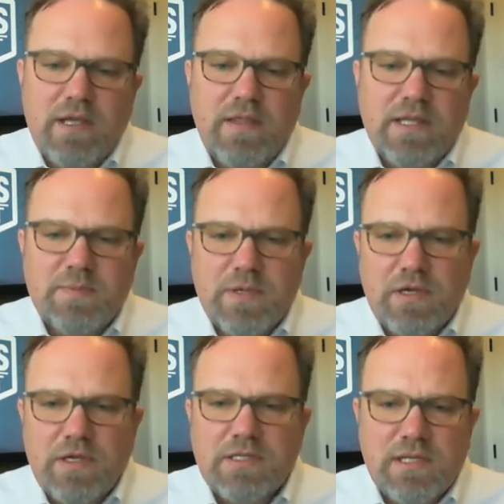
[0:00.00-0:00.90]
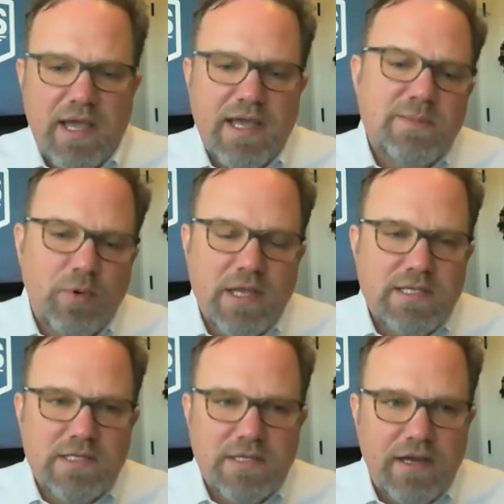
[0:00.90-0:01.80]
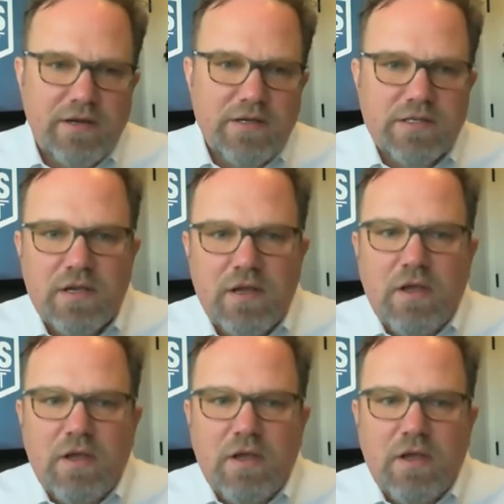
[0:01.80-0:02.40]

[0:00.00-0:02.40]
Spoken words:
and that's because lights, brakes, and tires